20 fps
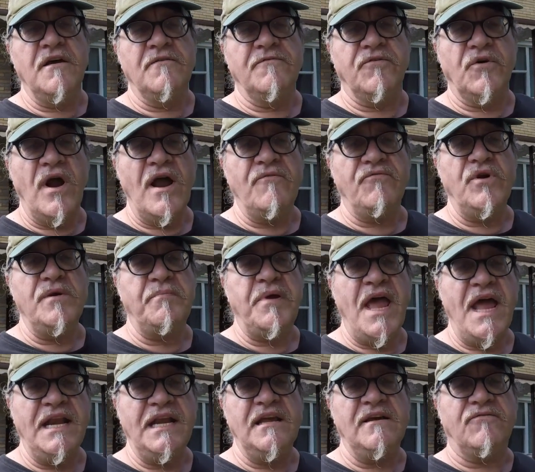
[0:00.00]
for every
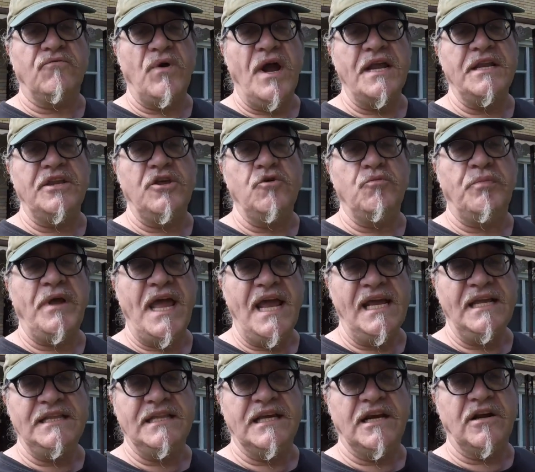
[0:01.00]
penny of rent you
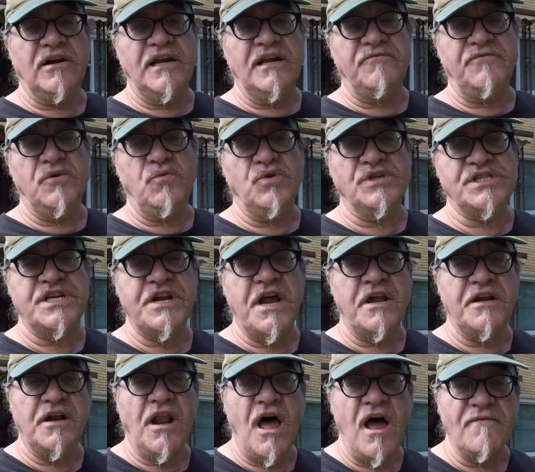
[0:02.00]
paid there if it was an
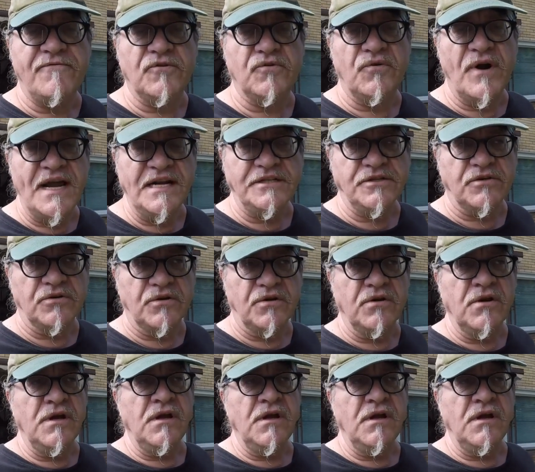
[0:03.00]
unlawful rental.